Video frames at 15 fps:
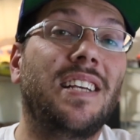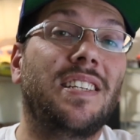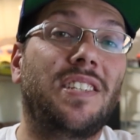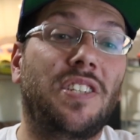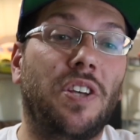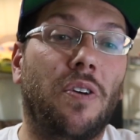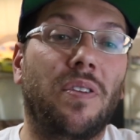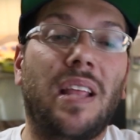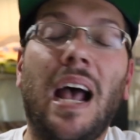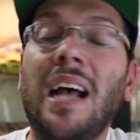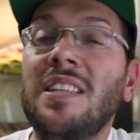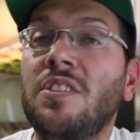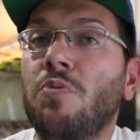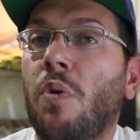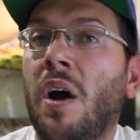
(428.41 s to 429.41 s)
So
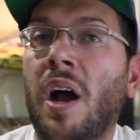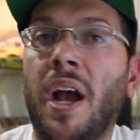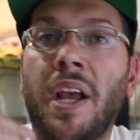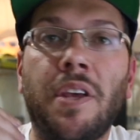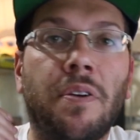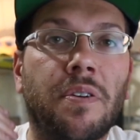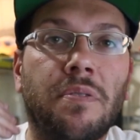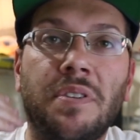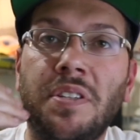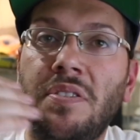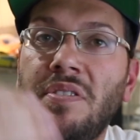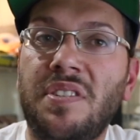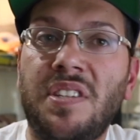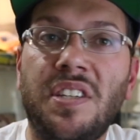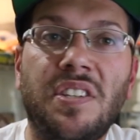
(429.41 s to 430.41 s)
that's why you're going
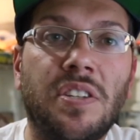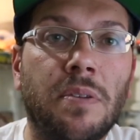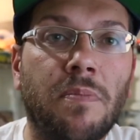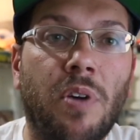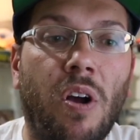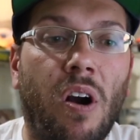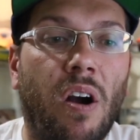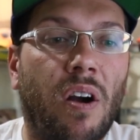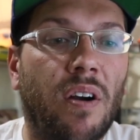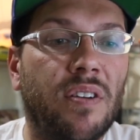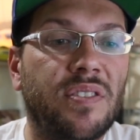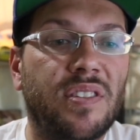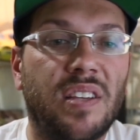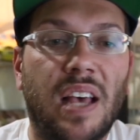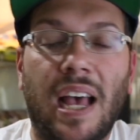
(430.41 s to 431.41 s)
to see some
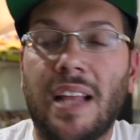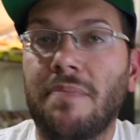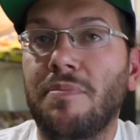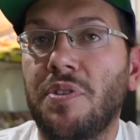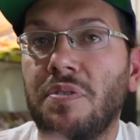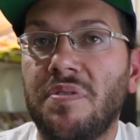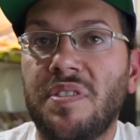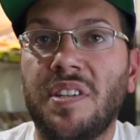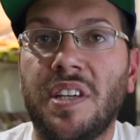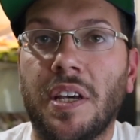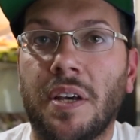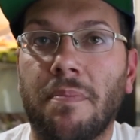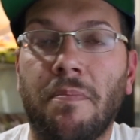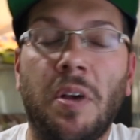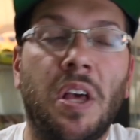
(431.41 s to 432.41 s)
cars at
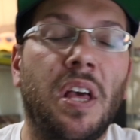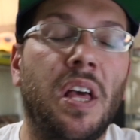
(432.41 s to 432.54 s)
museum